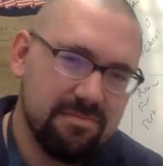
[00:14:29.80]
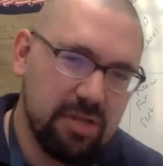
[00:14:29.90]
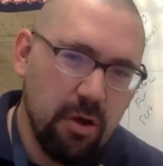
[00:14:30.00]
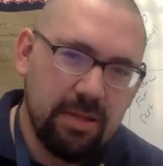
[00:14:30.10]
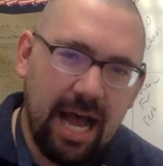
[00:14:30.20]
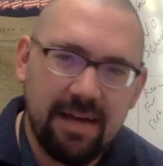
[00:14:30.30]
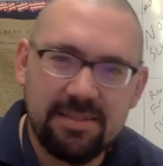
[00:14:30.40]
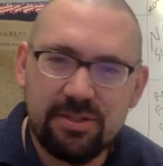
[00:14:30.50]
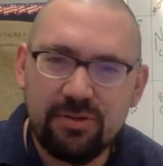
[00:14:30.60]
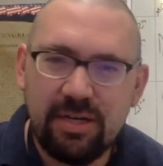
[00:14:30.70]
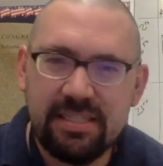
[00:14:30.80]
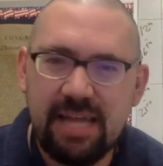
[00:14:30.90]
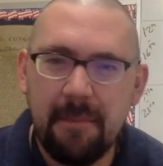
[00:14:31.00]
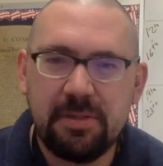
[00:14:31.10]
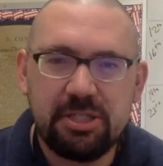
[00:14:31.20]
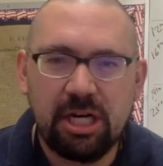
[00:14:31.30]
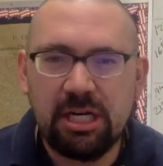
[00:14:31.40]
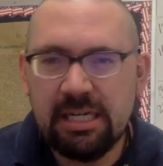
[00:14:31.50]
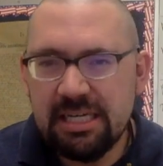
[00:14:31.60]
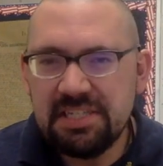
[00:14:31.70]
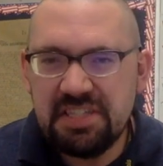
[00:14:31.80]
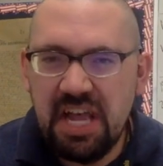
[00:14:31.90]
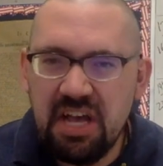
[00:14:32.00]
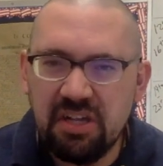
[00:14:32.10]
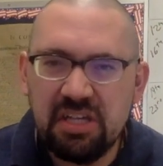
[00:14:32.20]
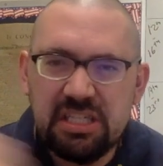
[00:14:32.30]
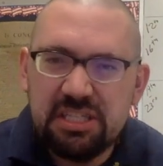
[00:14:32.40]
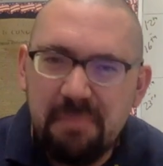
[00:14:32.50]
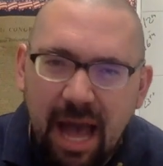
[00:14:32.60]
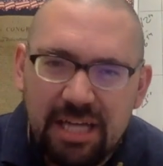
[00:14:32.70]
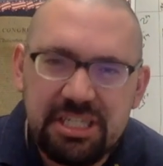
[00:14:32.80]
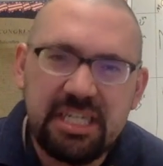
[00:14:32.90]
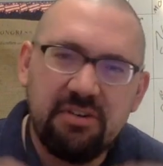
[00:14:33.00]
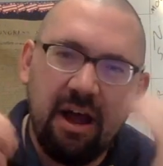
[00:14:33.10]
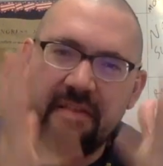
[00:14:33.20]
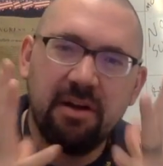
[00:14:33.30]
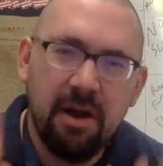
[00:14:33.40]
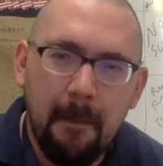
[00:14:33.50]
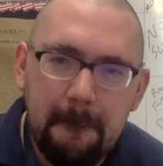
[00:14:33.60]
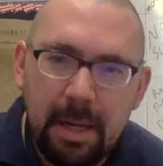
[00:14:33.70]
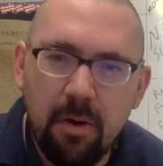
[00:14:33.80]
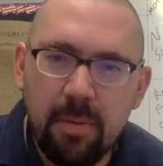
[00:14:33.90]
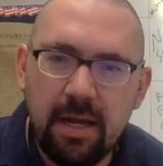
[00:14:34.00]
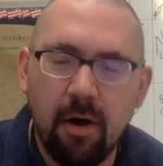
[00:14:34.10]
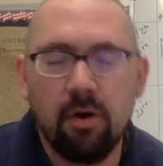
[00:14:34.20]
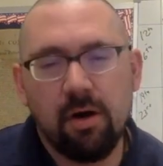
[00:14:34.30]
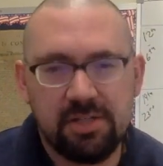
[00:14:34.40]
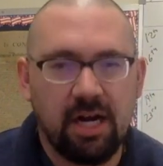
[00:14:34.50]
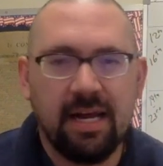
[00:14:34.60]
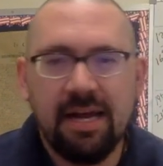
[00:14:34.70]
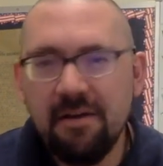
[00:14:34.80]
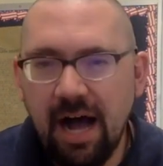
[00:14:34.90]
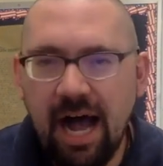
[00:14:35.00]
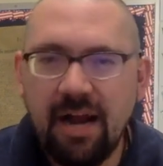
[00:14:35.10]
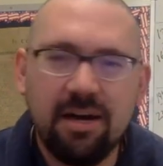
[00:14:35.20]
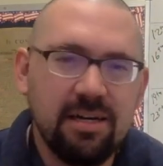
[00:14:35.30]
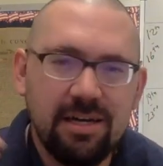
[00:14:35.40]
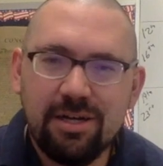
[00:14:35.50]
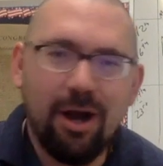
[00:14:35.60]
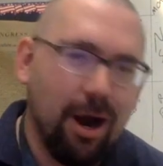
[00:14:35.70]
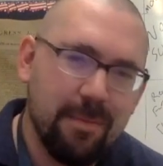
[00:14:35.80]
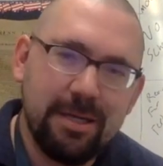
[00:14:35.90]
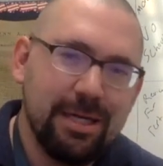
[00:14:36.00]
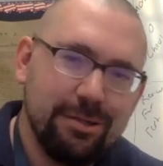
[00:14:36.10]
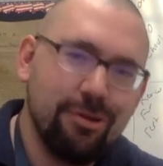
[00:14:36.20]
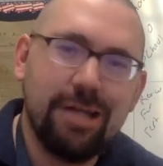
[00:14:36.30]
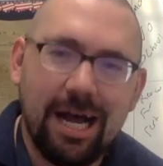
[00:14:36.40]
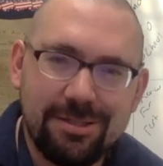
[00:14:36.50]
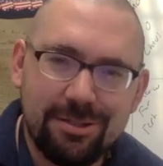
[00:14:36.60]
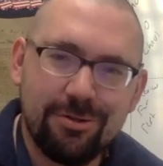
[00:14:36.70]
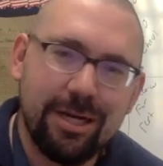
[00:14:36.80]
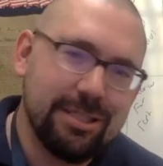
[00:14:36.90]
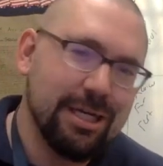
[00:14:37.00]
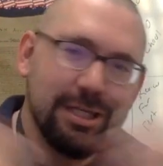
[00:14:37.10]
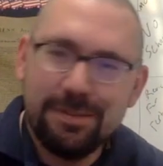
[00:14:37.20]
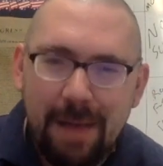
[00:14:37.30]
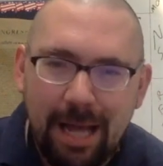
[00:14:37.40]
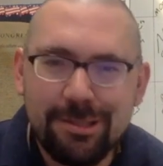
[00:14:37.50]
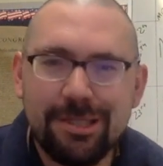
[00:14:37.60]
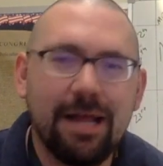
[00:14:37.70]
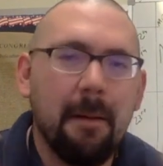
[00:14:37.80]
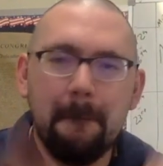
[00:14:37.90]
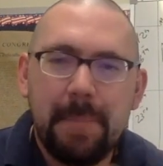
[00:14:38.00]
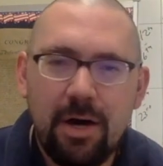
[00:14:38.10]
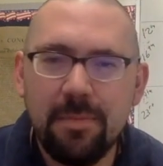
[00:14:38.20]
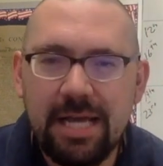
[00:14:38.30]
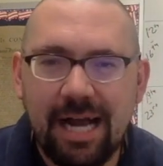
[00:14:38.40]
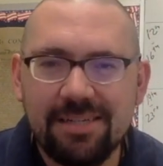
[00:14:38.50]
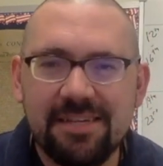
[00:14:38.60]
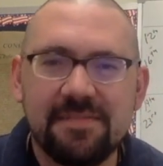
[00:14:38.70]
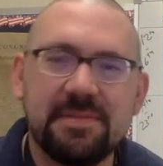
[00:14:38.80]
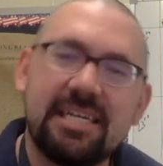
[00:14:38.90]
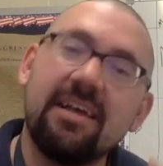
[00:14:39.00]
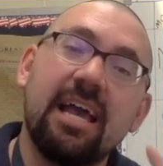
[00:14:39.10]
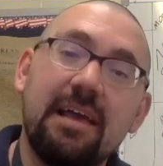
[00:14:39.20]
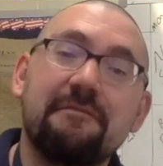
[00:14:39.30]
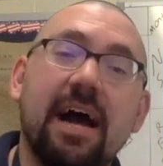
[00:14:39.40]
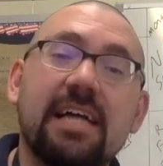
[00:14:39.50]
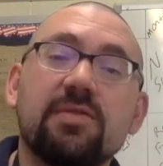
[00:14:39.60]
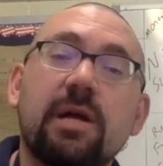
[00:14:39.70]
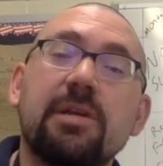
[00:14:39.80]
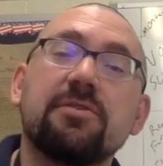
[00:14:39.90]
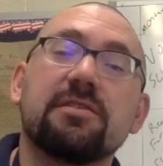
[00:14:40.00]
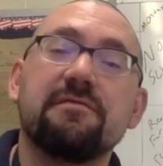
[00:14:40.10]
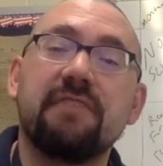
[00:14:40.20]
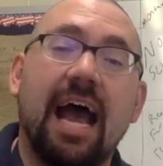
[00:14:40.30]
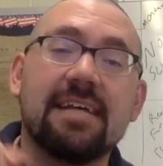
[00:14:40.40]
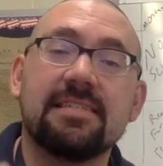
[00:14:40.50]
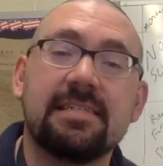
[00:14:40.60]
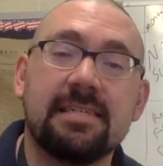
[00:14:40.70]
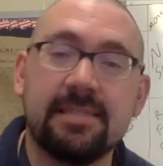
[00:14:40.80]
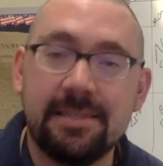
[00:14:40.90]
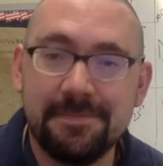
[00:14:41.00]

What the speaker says: 2,000 degrees temperature, steel, smashing together, boom, iron, carbon, 2,000 degrees, smashing together, boom, you got yourself some steel. He finds a way to do this fast and easy.